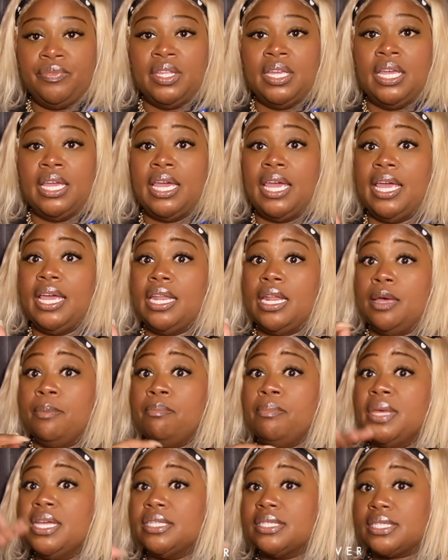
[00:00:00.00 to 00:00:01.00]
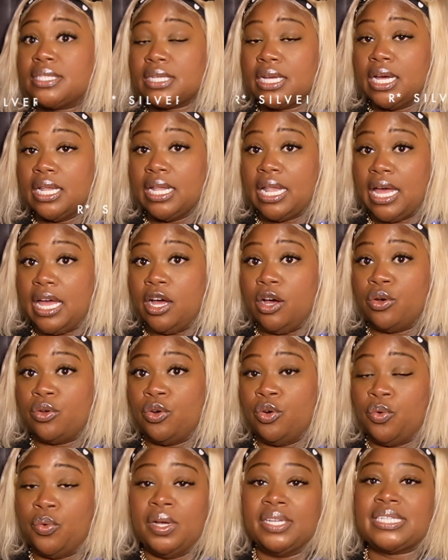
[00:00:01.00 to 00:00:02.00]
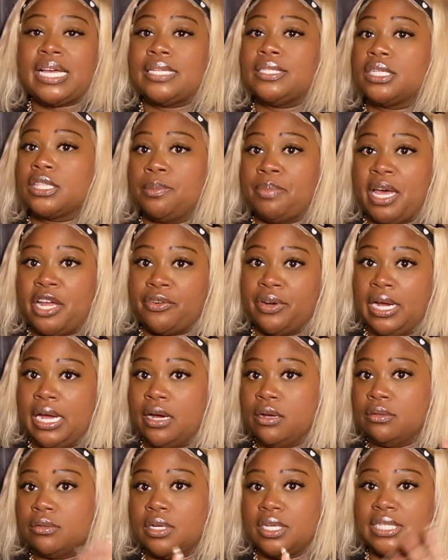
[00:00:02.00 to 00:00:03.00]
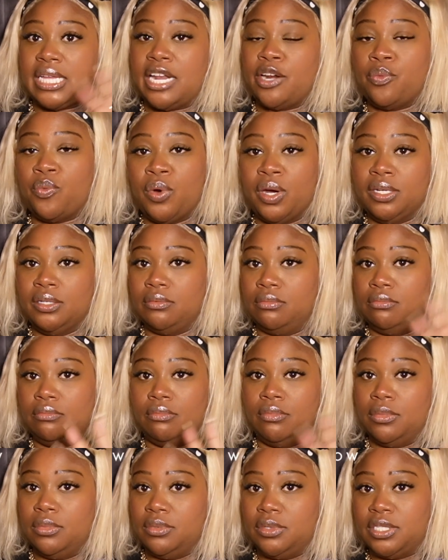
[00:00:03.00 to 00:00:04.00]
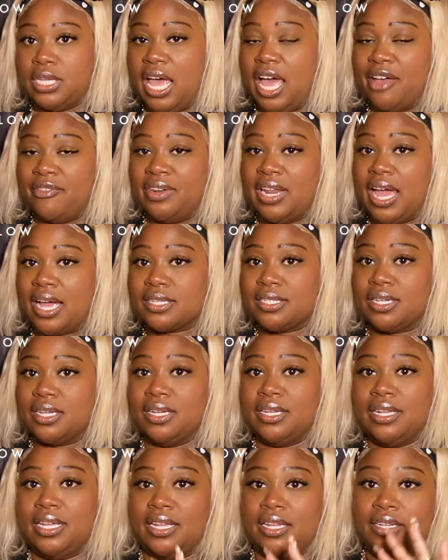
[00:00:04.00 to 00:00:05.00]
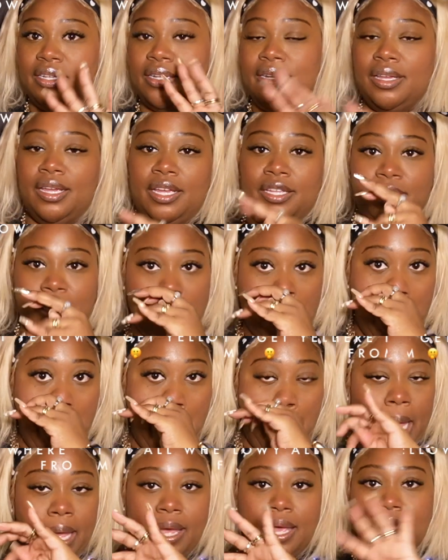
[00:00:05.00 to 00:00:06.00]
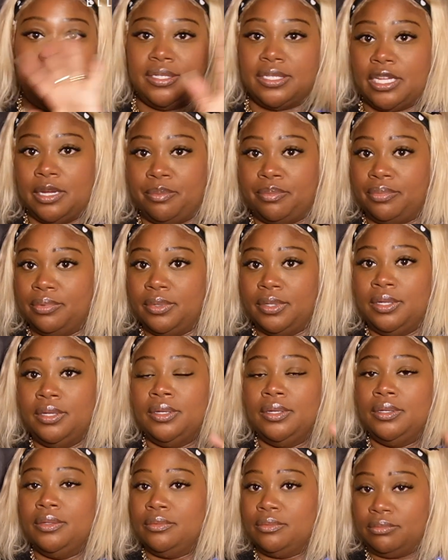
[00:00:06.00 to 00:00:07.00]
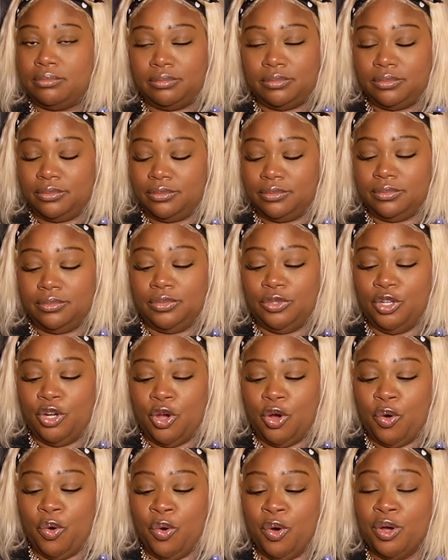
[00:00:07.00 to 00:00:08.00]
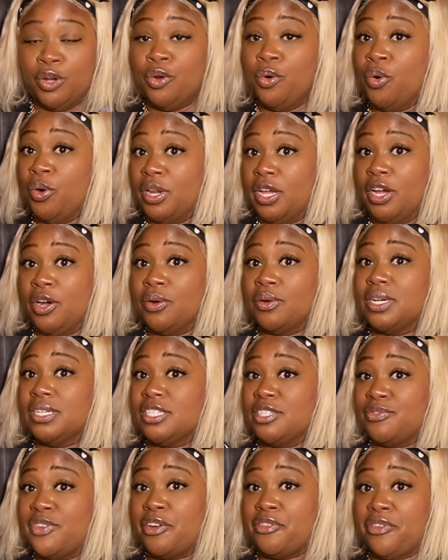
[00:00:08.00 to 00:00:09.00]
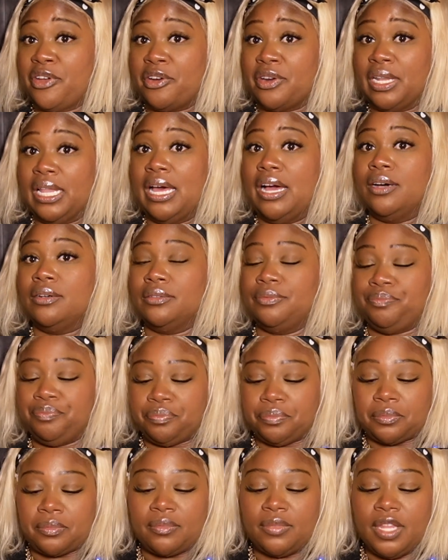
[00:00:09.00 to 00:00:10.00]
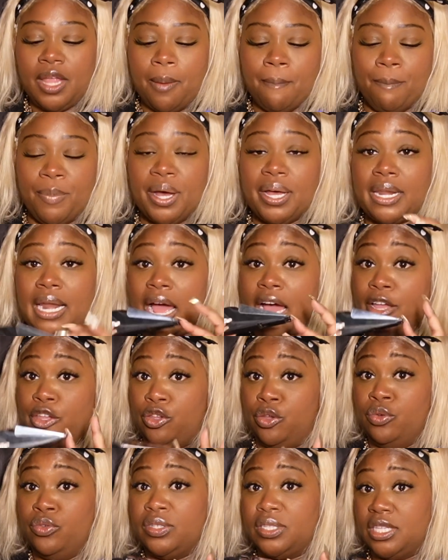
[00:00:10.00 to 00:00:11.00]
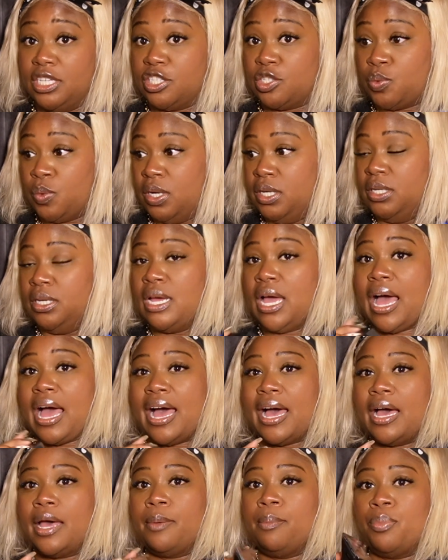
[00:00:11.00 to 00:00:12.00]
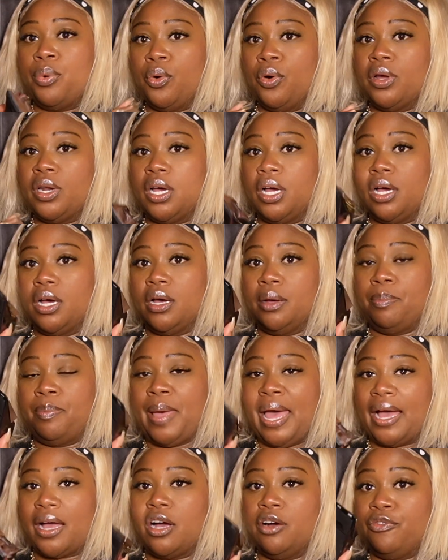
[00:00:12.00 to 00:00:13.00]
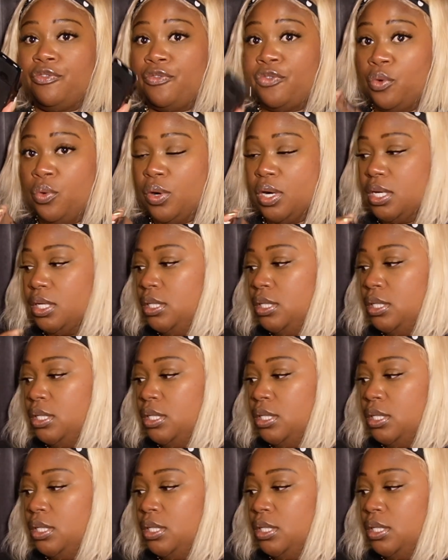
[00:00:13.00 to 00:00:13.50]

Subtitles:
it emits a loud noise. I took the battery out because I didn't want to have an accident and it ends up, you know, on audio because it's very, very loud. But I use this one. I bought a pack of 4